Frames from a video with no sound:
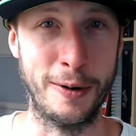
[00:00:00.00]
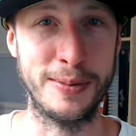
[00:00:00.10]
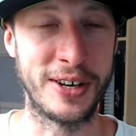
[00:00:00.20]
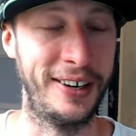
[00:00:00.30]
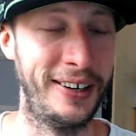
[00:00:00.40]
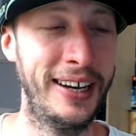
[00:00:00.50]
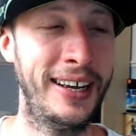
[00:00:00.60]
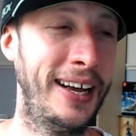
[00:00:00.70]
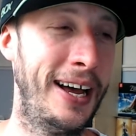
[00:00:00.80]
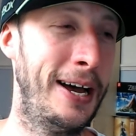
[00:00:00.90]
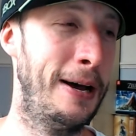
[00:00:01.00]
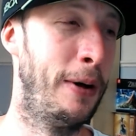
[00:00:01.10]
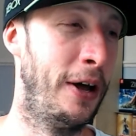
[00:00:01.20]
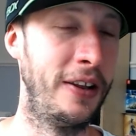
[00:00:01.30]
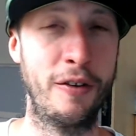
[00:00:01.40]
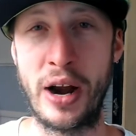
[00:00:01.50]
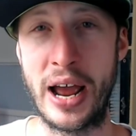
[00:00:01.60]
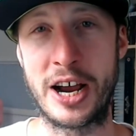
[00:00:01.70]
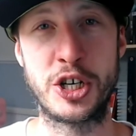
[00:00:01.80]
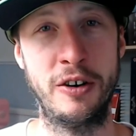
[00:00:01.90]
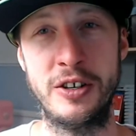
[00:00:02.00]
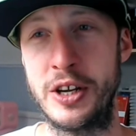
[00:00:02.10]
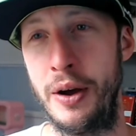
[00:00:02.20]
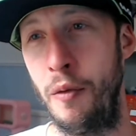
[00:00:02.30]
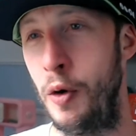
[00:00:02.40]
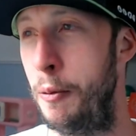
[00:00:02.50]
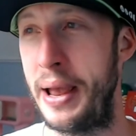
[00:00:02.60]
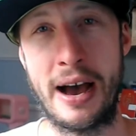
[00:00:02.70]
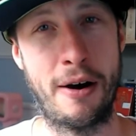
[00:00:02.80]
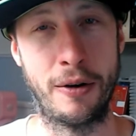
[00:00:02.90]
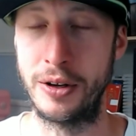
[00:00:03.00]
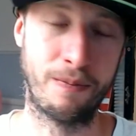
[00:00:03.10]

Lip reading: So but the reaction to it will be out